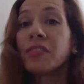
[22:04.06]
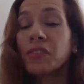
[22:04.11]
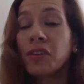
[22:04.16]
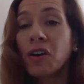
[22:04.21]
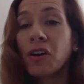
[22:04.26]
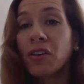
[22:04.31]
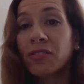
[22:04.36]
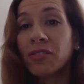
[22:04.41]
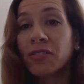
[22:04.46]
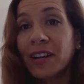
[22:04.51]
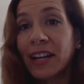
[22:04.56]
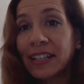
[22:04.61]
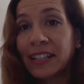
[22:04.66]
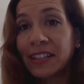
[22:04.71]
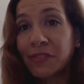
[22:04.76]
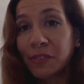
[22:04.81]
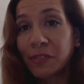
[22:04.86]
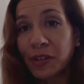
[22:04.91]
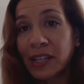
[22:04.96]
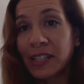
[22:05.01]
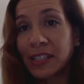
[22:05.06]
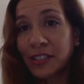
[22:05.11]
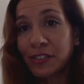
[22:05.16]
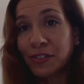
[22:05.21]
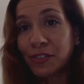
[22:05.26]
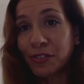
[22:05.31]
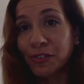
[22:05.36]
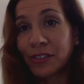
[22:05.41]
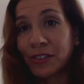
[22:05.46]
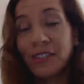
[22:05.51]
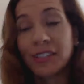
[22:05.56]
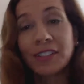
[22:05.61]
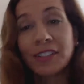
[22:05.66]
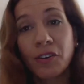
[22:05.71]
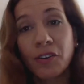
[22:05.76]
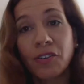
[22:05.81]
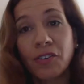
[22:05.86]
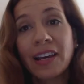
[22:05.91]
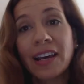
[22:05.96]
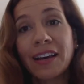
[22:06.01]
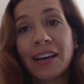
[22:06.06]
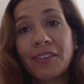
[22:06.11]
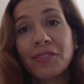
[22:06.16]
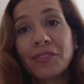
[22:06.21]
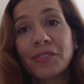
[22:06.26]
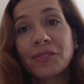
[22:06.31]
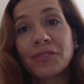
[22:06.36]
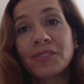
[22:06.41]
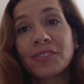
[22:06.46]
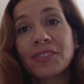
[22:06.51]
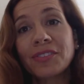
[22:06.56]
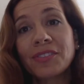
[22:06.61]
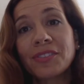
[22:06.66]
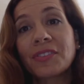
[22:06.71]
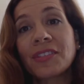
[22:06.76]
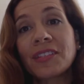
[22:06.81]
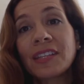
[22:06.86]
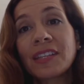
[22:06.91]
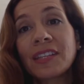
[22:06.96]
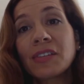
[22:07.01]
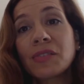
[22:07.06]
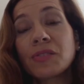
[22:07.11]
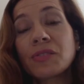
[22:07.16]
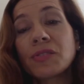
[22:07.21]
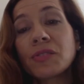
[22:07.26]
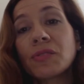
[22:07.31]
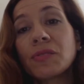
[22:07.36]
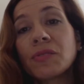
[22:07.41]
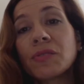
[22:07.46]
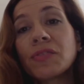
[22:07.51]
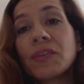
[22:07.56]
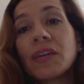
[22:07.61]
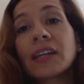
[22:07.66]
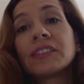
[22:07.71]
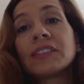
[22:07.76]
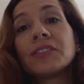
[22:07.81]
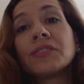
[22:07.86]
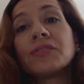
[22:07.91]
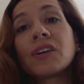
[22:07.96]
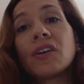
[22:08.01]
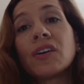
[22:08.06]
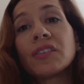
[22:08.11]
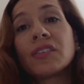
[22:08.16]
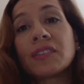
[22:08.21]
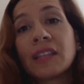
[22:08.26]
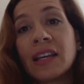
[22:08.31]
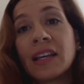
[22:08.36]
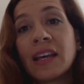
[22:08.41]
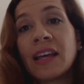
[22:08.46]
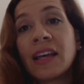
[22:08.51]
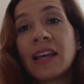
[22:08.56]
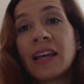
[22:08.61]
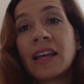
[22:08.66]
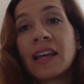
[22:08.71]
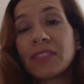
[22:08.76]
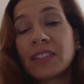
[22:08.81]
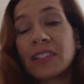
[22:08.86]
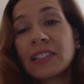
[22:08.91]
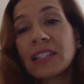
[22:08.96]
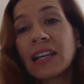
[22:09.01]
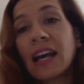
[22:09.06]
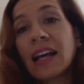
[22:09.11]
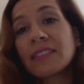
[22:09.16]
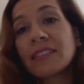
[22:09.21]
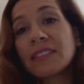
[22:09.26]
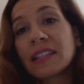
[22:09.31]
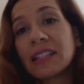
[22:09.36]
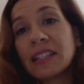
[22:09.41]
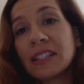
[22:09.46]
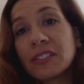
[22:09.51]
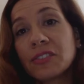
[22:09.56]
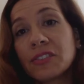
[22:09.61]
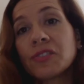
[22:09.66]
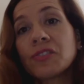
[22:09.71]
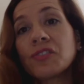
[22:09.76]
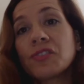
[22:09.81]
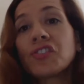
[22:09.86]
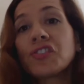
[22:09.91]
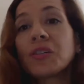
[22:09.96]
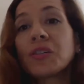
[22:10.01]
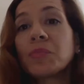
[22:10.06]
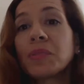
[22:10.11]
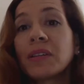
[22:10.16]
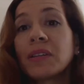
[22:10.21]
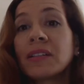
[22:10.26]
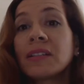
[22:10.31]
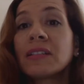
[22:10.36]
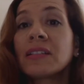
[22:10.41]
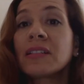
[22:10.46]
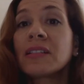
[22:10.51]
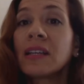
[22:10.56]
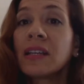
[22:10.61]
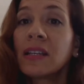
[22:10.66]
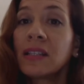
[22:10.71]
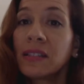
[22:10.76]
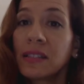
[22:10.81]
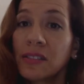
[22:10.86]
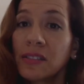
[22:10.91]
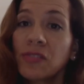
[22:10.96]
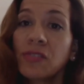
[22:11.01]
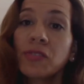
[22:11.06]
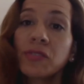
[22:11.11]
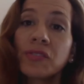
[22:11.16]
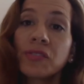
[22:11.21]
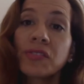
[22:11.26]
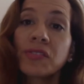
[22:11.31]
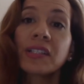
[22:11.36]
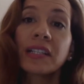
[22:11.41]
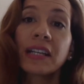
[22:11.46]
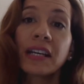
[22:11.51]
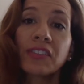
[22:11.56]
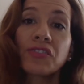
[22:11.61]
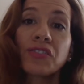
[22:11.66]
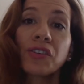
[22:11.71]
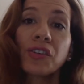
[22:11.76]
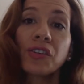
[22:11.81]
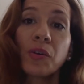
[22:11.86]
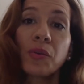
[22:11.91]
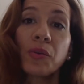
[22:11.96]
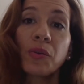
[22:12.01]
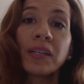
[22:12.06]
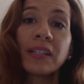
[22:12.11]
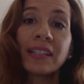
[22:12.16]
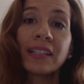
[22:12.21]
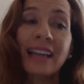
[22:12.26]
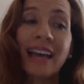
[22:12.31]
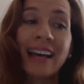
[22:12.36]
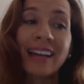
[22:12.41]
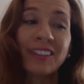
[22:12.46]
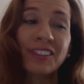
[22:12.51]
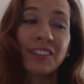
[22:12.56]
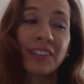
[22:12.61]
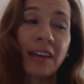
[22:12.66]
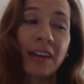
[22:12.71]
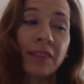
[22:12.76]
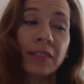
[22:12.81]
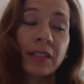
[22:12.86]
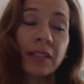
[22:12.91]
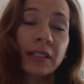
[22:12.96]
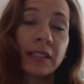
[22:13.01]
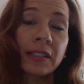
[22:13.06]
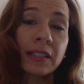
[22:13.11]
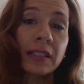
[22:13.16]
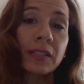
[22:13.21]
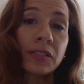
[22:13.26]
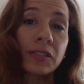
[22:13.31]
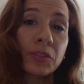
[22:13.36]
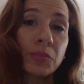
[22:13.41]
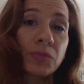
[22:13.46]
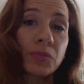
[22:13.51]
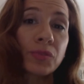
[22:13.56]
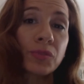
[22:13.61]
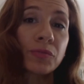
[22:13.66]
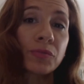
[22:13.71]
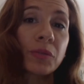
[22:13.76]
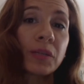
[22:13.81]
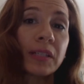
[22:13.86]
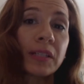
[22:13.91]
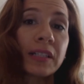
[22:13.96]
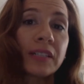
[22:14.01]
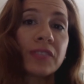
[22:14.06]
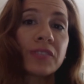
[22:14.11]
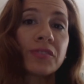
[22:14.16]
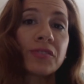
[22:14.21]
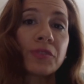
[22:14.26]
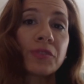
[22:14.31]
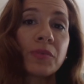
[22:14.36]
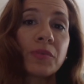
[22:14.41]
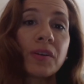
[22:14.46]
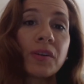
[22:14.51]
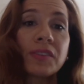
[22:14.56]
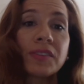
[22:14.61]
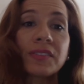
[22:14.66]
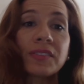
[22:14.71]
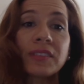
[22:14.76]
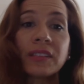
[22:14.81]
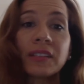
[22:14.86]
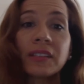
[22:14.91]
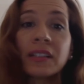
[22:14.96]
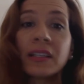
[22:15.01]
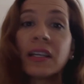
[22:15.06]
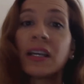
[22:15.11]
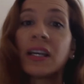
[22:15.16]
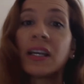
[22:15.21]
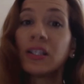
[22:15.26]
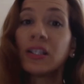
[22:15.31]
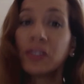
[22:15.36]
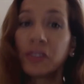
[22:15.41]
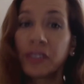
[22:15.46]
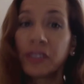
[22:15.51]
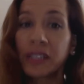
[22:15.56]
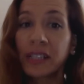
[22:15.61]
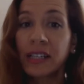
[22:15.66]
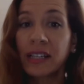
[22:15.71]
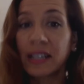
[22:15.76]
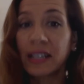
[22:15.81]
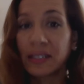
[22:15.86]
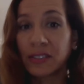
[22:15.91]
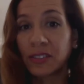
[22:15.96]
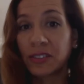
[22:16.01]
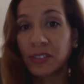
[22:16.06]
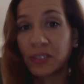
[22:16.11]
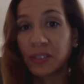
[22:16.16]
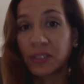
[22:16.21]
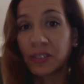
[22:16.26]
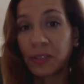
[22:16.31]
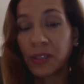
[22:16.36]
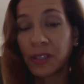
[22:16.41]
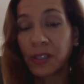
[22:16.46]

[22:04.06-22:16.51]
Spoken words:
not ready for industry. They don't have those skills. So the fact you've got that fantastic internship and these students can actually go in and actually have an idea in terms of what industry wants, and learning how to